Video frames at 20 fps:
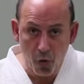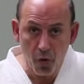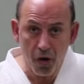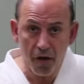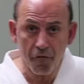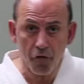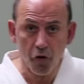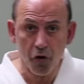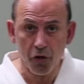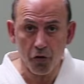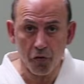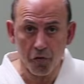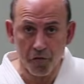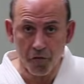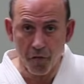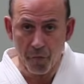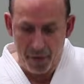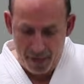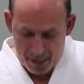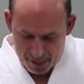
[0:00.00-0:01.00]
all I've got to do
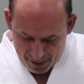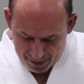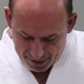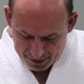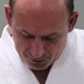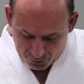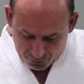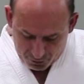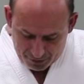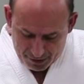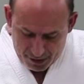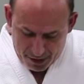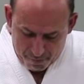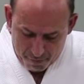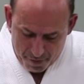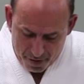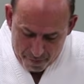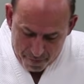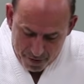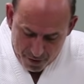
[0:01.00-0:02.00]
from here is to tuck
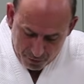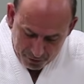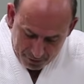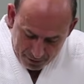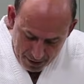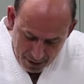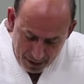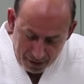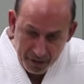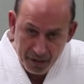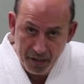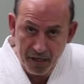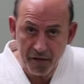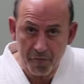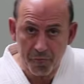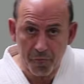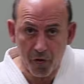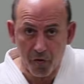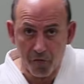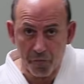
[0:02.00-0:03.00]
my belt
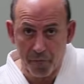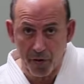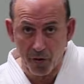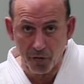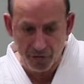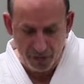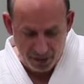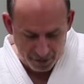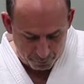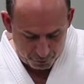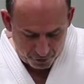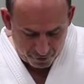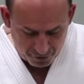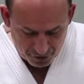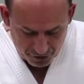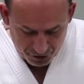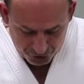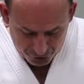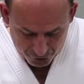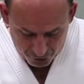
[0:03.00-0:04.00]
underneath both belts as
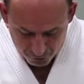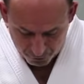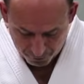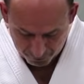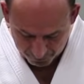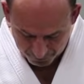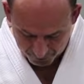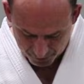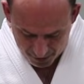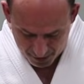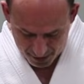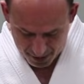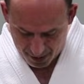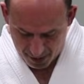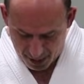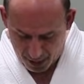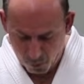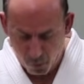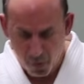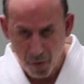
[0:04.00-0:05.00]
previously shown,
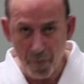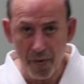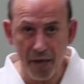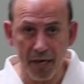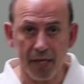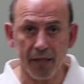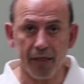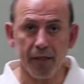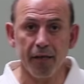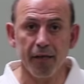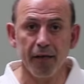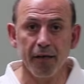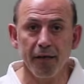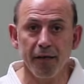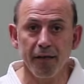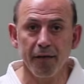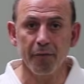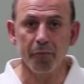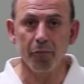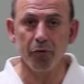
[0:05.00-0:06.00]
and we're back in the
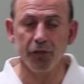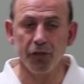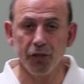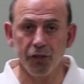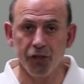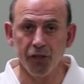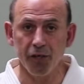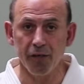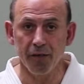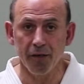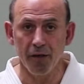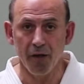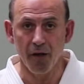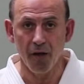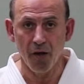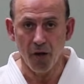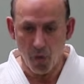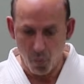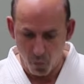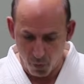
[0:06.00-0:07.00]
position
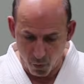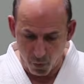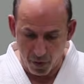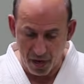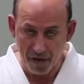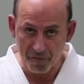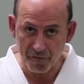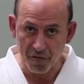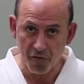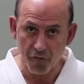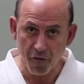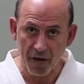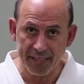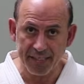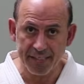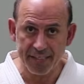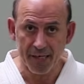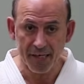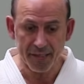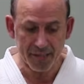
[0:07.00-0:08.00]
where we have the right
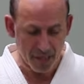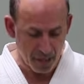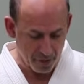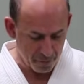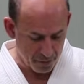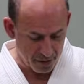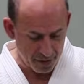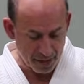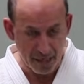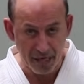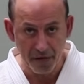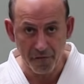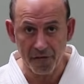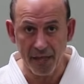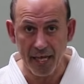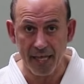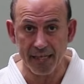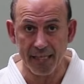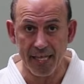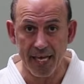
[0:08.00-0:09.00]
side up and the left
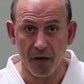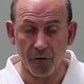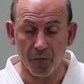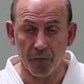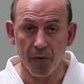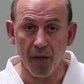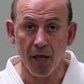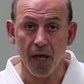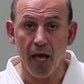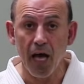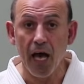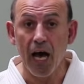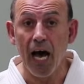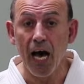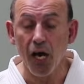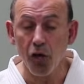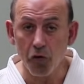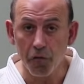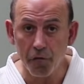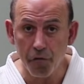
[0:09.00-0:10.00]
hand down.
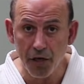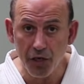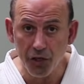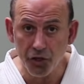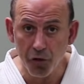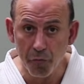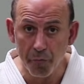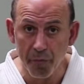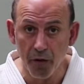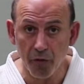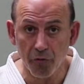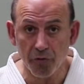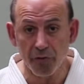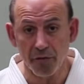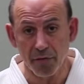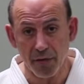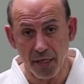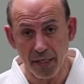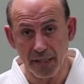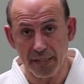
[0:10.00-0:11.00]
How you finish your
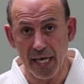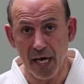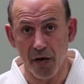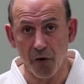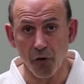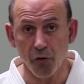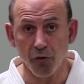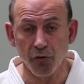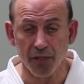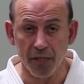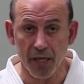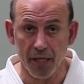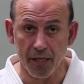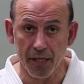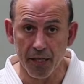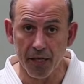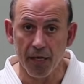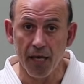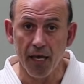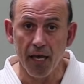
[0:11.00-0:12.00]
belt is how you
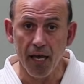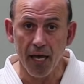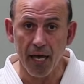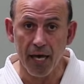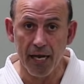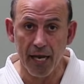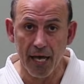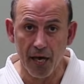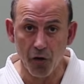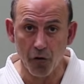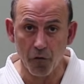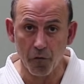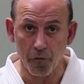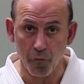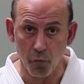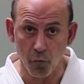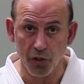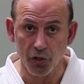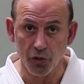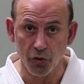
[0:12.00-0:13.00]
study and how you
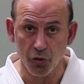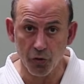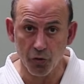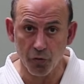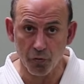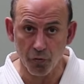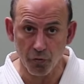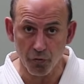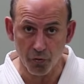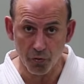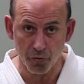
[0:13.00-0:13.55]
wish to,